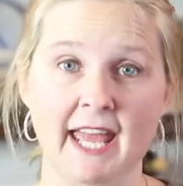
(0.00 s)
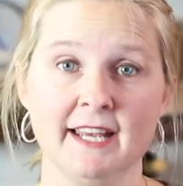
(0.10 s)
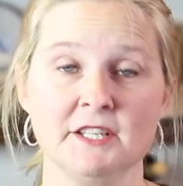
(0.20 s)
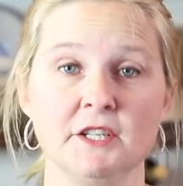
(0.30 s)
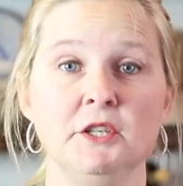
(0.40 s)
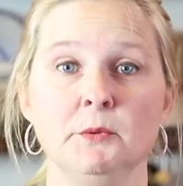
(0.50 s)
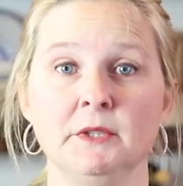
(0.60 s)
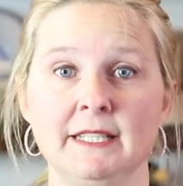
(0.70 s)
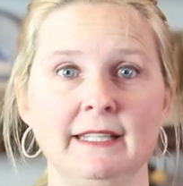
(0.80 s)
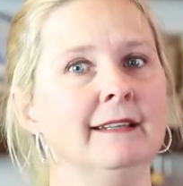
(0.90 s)
eggs, you
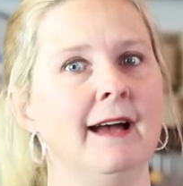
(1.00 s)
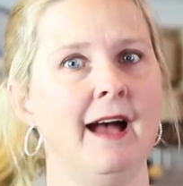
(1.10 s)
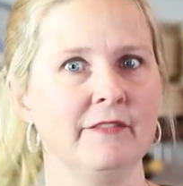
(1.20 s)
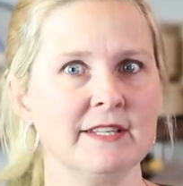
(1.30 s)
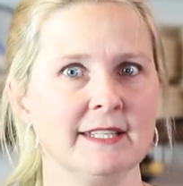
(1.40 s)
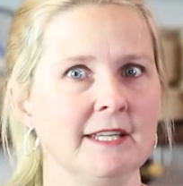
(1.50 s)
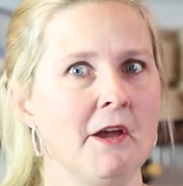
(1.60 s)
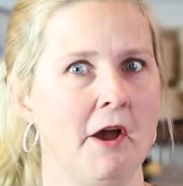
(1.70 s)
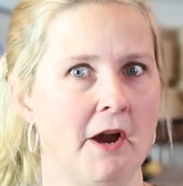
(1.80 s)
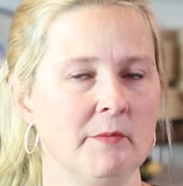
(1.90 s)
will need,
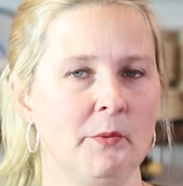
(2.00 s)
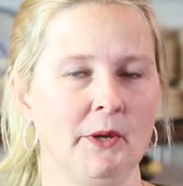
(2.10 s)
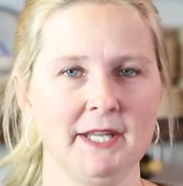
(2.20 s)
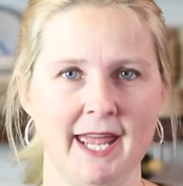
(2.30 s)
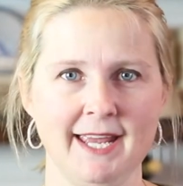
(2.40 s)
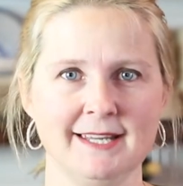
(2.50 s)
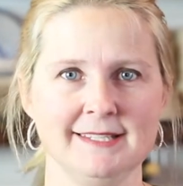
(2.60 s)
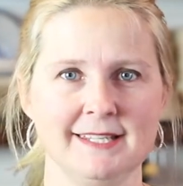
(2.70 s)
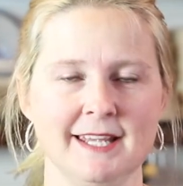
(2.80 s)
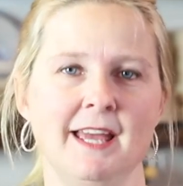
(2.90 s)
obviously, hard-boiled
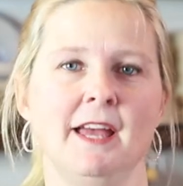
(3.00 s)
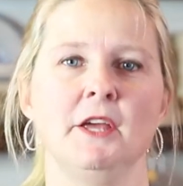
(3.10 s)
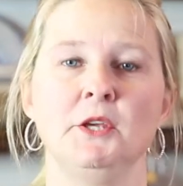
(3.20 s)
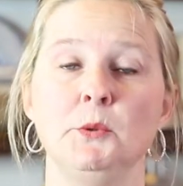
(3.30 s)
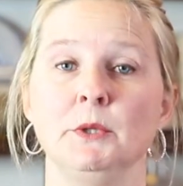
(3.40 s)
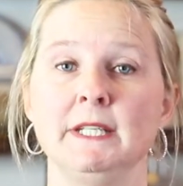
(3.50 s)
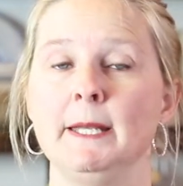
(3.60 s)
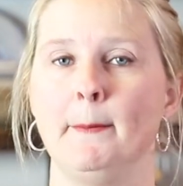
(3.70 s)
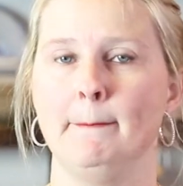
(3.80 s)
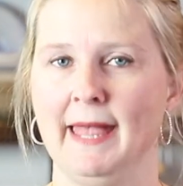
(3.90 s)
eggs. You will
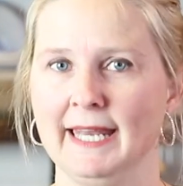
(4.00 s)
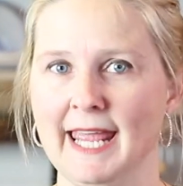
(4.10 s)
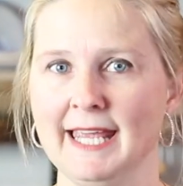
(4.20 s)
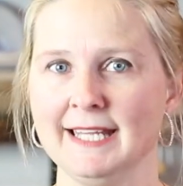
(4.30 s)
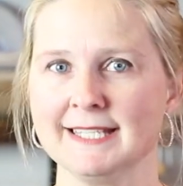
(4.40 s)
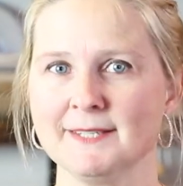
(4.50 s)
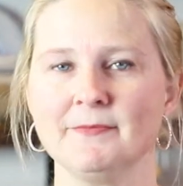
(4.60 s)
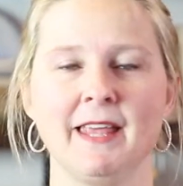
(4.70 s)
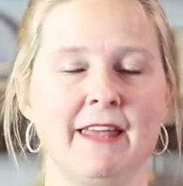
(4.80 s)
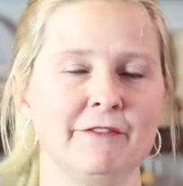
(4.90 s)
need mayonnaise.
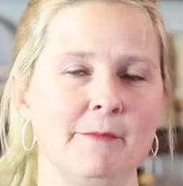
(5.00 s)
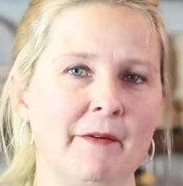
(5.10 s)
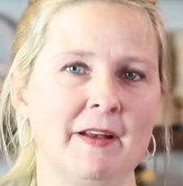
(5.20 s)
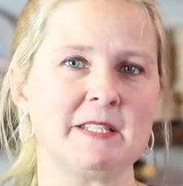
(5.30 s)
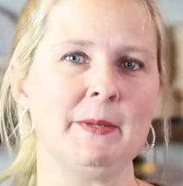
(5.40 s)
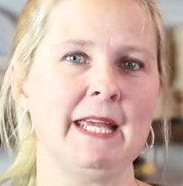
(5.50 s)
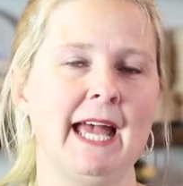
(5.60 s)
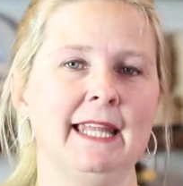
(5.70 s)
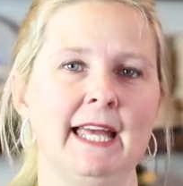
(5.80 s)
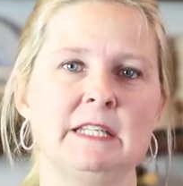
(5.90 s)
And for my recipe,
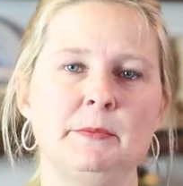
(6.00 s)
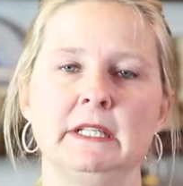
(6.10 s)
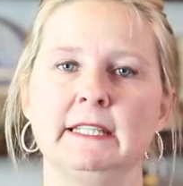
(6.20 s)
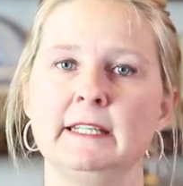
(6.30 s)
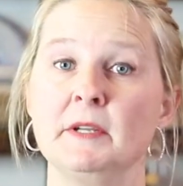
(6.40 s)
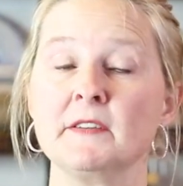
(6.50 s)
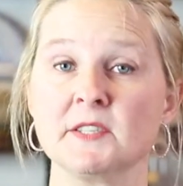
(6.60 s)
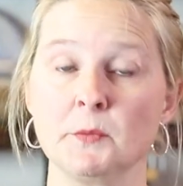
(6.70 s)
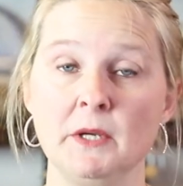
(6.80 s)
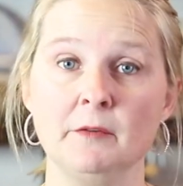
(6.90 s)
I like to put a little bit of
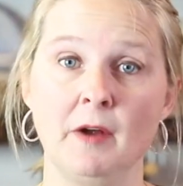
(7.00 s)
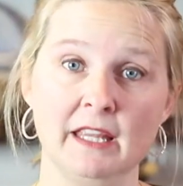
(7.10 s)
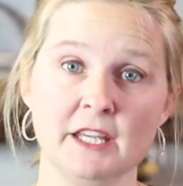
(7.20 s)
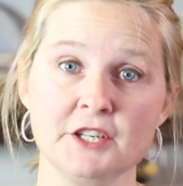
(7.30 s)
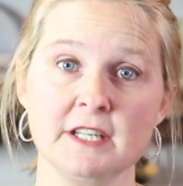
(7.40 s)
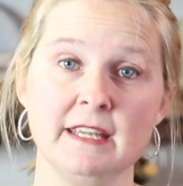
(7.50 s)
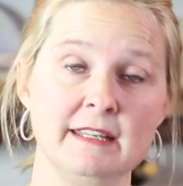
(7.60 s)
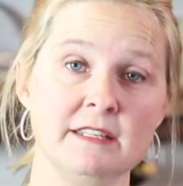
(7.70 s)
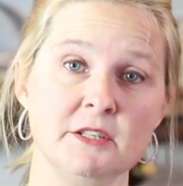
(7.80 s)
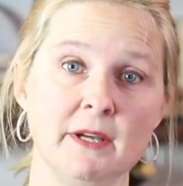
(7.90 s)
sweet relish
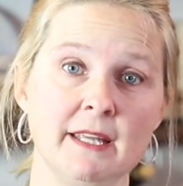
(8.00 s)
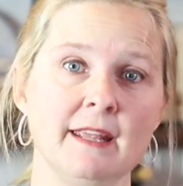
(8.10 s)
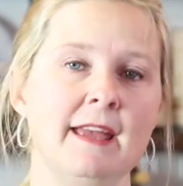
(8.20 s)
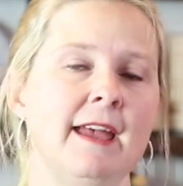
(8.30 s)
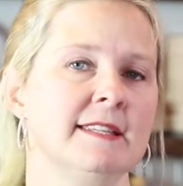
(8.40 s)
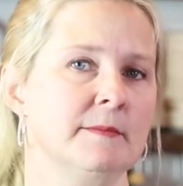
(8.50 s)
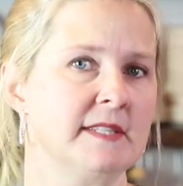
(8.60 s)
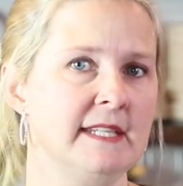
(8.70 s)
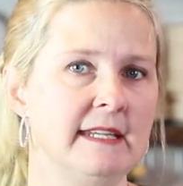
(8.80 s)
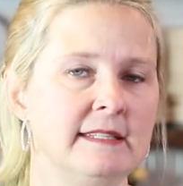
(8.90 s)
into it, some
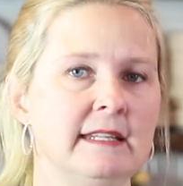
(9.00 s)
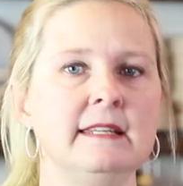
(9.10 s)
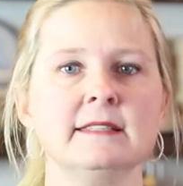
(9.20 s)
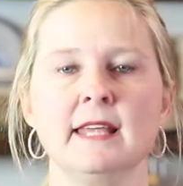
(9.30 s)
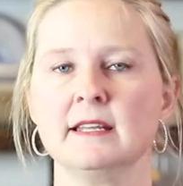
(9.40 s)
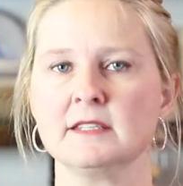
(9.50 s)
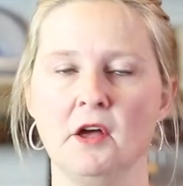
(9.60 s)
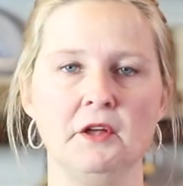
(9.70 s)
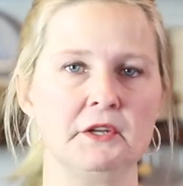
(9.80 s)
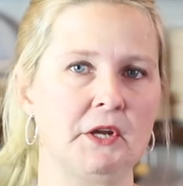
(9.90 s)
seasonings like
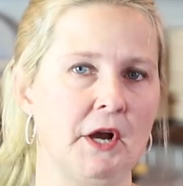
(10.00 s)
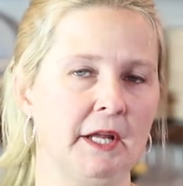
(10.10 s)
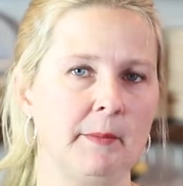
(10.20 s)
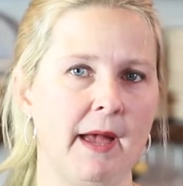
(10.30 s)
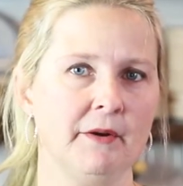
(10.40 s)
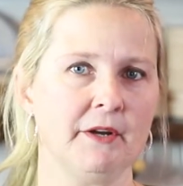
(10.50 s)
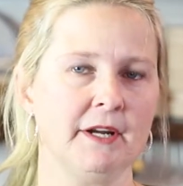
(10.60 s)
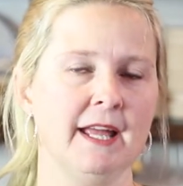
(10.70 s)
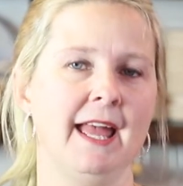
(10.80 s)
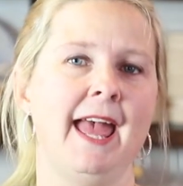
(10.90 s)
salt and garlic
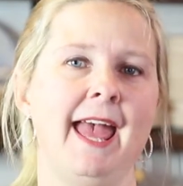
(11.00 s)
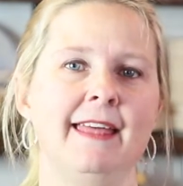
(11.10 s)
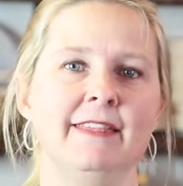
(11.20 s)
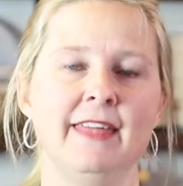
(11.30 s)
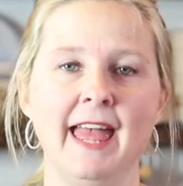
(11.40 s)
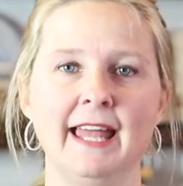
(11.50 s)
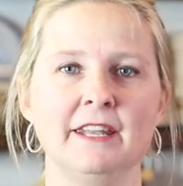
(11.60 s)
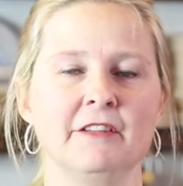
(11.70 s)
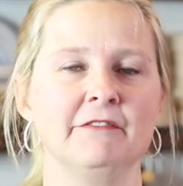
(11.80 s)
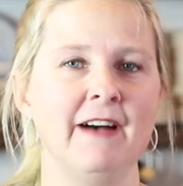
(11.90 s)
powder, and
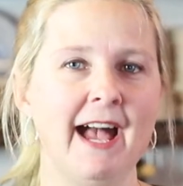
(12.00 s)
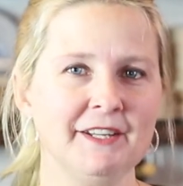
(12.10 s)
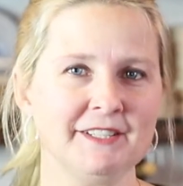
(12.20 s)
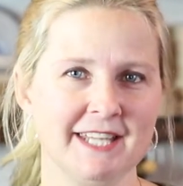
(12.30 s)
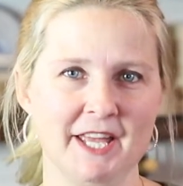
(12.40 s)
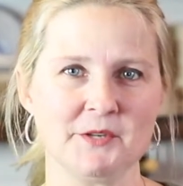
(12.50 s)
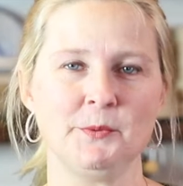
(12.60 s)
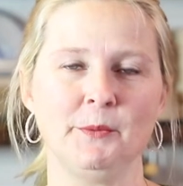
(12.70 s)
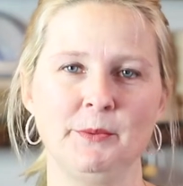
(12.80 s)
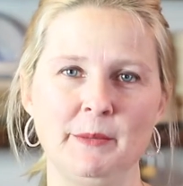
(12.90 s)
then the final touch
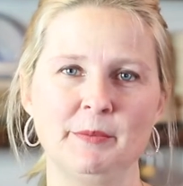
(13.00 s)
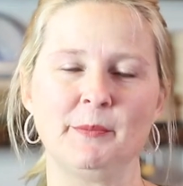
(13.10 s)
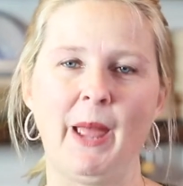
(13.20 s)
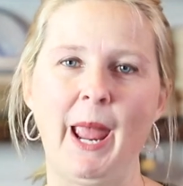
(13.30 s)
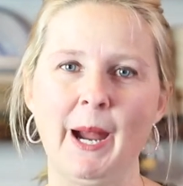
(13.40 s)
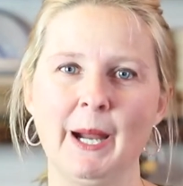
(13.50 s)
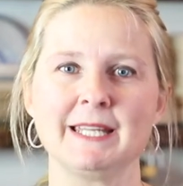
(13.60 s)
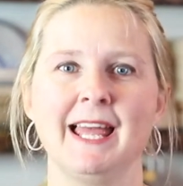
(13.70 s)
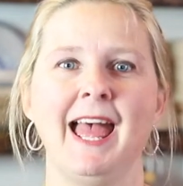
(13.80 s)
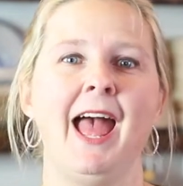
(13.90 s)
will be prepared